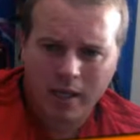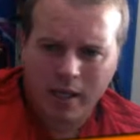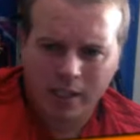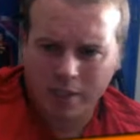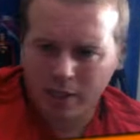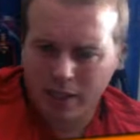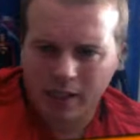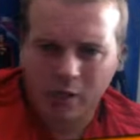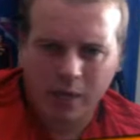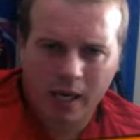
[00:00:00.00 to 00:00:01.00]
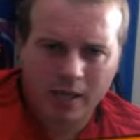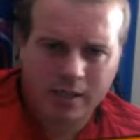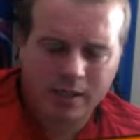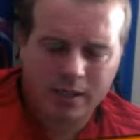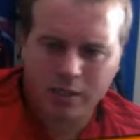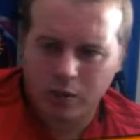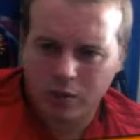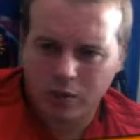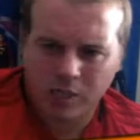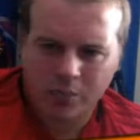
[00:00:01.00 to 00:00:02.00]
and he's picking out passes and he's
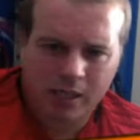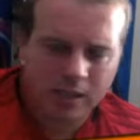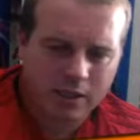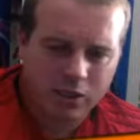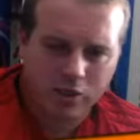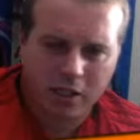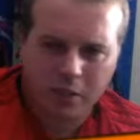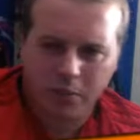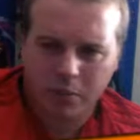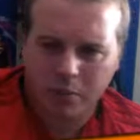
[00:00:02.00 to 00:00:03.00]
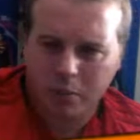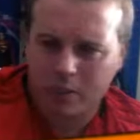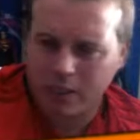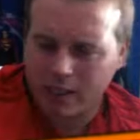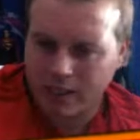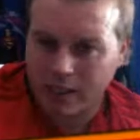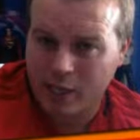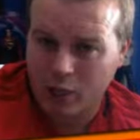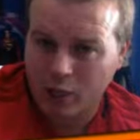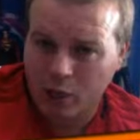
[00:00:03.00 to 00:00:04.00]
using his pace and his strength to beat people and he's
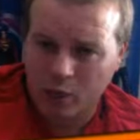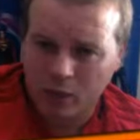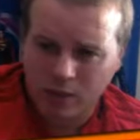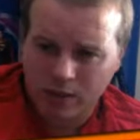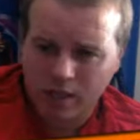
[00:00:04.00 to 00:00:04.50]
setting up goals.